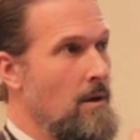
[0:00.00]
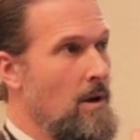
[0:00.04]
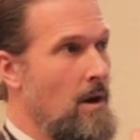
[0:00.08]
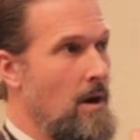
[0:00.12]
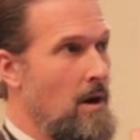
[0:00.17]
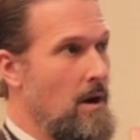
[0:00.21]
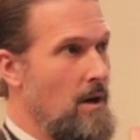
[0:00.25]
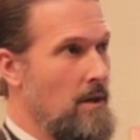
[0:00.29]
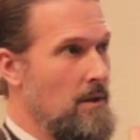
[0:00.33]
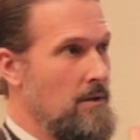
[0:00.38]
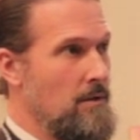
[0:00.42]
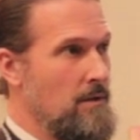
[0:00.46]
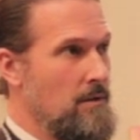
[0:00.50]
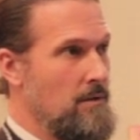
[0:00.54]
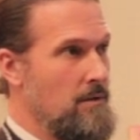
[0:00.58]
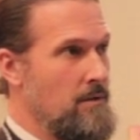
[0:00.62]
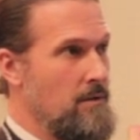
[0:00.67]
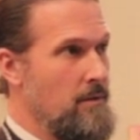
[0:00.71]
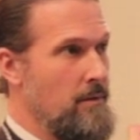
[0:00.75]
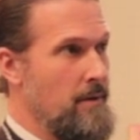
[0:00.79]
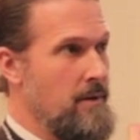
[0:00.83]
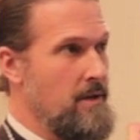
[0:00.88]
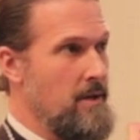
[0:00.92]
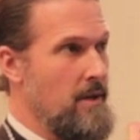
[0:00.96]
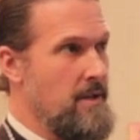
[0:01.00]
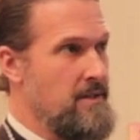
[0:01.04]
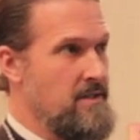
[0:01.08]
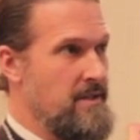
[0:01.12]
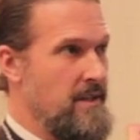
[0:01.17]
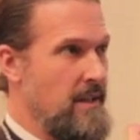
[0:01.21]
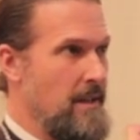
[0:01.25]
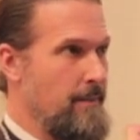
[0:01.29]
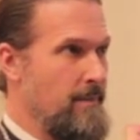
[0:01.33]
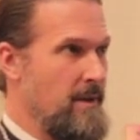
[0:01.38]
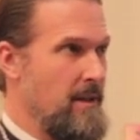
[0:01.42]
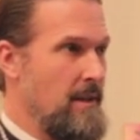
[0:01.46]
called to a
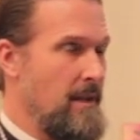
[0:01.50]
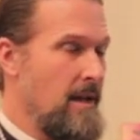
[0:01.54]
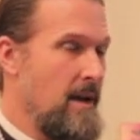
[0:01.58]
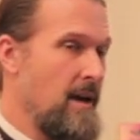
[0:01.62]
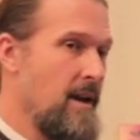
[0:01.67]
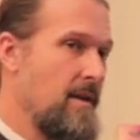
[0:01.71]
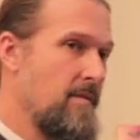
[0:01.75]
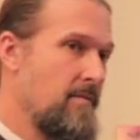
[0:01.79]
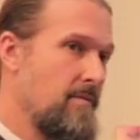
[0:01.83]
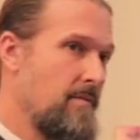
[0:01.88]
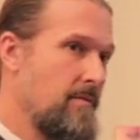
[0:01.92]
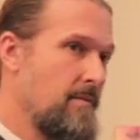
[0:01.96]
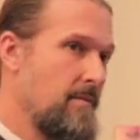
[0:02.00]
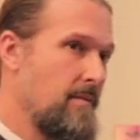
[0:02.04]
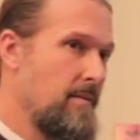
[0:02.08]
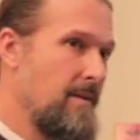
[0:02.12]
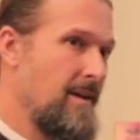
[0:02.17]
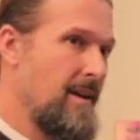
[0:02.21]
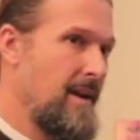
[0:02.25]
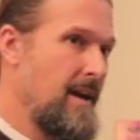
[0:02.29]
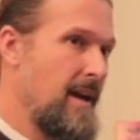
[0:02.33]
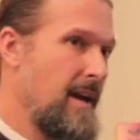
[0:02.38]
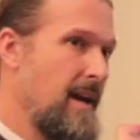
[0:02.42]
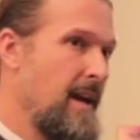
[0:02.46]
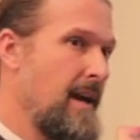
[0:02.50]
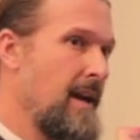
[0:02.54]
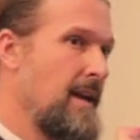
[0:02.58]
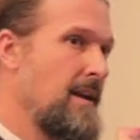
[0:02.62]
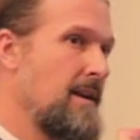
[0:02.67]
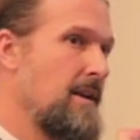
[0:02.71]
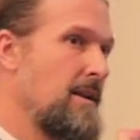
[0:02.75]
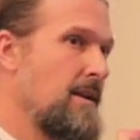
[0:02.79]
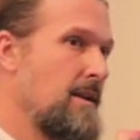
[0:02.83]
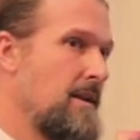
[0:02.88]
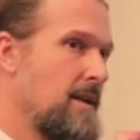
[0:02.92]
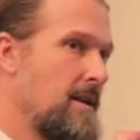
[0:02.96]
celibate life
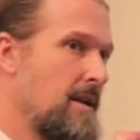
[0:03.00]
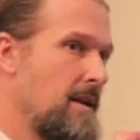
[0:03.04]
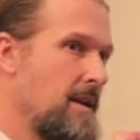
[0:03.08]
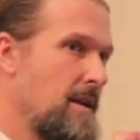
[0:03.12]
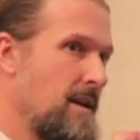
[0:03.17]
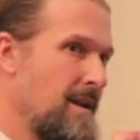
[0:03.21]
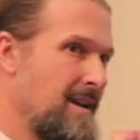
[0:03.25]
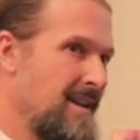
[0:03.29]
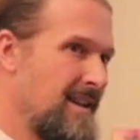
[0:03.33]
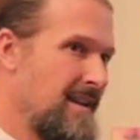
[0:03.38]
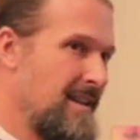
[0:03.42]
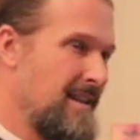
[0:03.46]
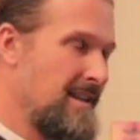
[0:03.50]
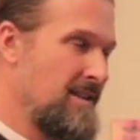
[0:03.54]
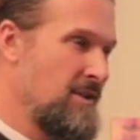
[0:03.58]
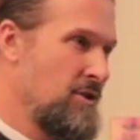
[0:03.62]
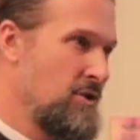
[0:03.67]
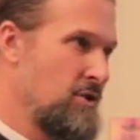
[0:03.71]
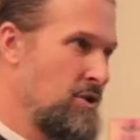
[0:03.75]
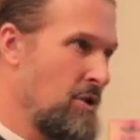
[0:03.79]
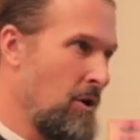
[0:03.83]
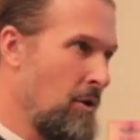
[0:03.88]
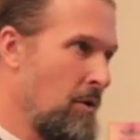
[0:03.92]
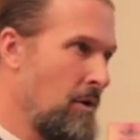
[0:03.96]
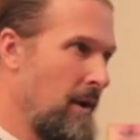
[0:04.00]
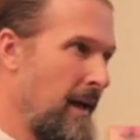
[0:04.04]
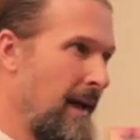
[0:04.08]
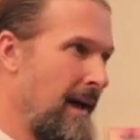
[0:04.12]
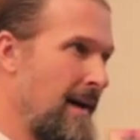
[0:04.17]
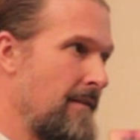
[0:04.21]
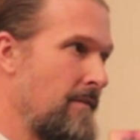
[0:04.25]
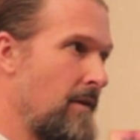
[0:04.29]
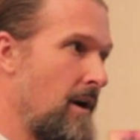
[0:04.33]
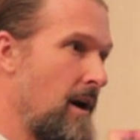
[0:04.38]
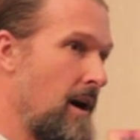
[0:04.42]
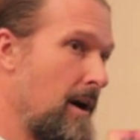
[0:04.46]
and don't
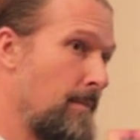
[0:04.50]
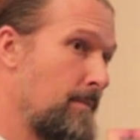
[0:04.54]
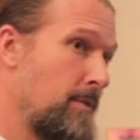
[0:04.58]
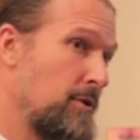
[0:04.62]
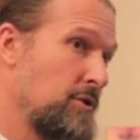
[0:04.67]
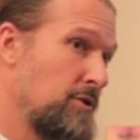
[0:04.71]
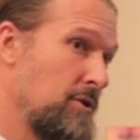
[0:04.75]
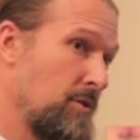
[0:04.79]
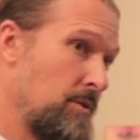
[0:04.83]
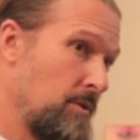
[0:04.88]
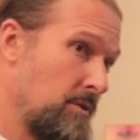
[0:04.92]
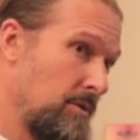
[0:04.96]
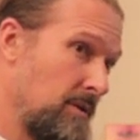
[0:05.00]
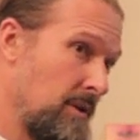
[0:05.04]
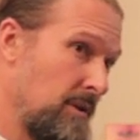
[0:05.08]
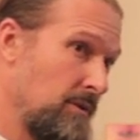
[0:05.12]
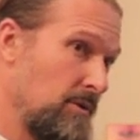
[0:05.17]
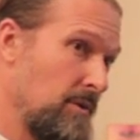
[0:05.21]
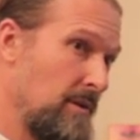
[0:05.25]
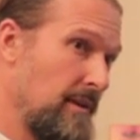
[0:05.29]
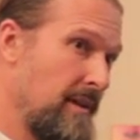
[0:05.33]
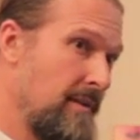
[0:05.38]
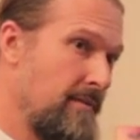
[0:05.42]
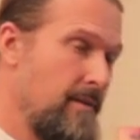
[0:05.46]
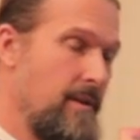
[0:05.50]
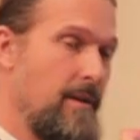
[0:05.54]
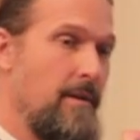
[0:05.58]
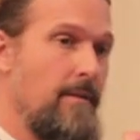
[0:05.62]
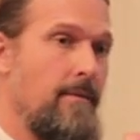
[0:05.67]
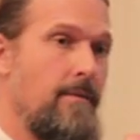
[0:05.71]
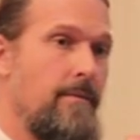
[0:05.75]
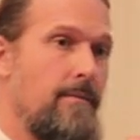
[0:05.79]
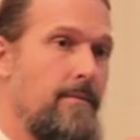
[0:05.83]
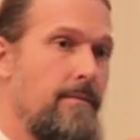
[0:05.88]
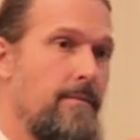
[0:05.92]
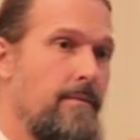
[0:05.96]
have opportunity to live it.
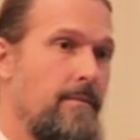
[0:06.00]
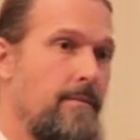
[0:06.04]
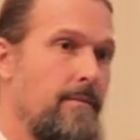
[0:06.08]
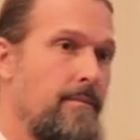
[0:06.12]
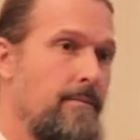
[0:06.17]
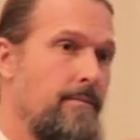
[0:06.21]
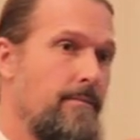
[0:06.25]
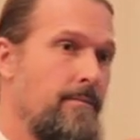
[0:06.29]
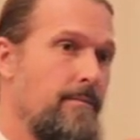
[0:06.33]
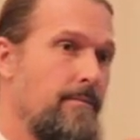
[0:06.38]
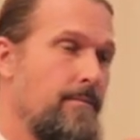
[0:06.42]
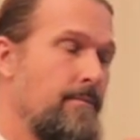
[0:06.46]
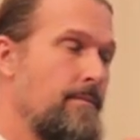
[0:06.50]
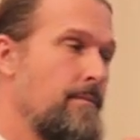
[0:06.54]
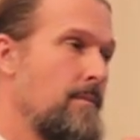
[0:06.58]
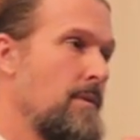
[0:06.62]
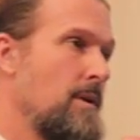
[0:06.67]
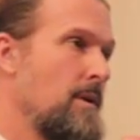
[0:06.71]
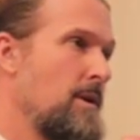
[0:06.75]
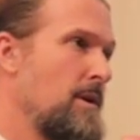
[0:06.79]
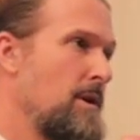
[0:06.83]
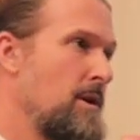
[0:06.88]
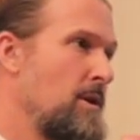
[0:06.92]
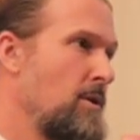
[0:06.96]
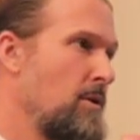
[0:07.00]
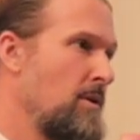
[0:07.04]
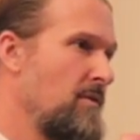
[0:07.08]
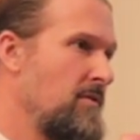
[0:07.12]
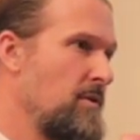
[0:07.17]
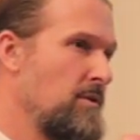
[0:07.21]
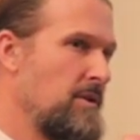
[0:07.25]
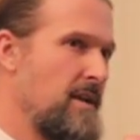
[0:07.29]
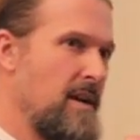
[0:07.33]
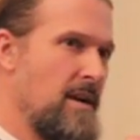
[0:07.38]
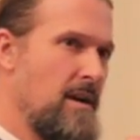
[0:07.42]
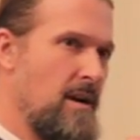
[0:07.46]
You know,
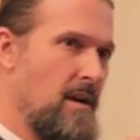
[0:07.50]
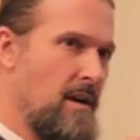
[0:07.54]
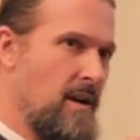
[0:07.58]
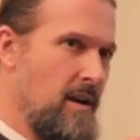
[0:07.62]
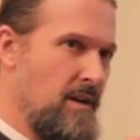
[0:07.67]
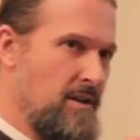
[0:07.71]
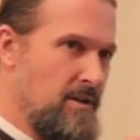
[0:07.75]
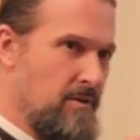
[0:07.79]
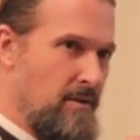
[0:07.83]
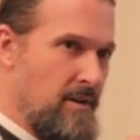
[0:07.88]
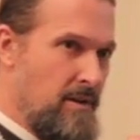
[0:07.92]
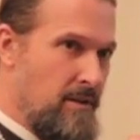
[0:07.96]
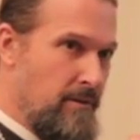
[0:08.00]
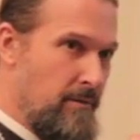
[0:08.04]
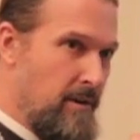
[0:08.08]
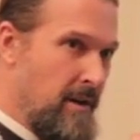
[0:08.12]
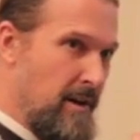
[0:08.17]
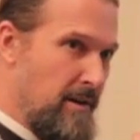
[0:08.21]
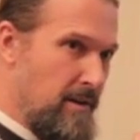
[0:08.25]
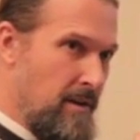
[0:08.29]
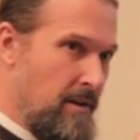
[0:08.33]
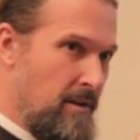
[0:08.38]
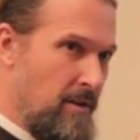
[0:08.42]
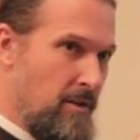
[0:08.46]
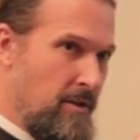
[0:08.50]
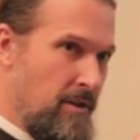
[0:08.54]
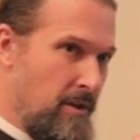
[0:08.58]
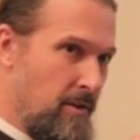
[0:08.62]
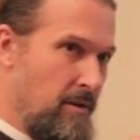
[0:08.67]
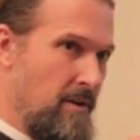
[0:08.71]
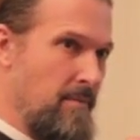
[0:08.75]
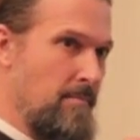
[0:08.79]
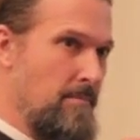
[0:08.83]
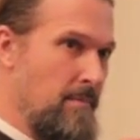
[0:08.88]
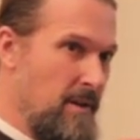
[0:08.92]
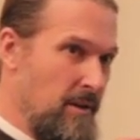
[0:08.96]
if you take our country,
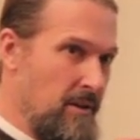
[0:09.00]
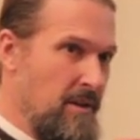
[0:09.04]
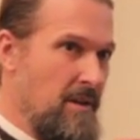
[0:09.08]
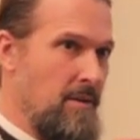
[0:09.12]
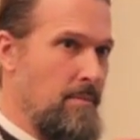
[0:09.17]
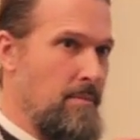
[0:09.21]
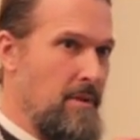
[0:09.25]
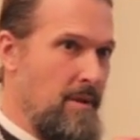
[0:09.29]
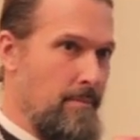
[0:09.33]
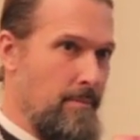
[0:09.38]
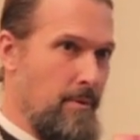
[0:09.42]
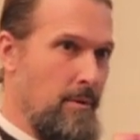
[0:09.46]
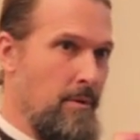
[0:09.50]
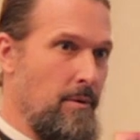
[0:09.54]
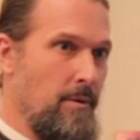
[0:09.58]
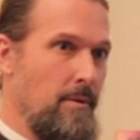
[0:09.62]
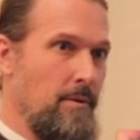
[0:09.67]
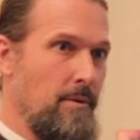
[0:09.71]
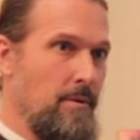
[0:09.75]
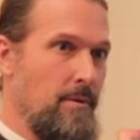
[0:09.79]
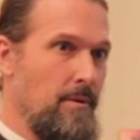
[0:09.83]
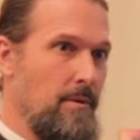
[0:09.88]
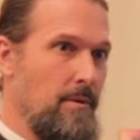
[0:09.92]
330 million people,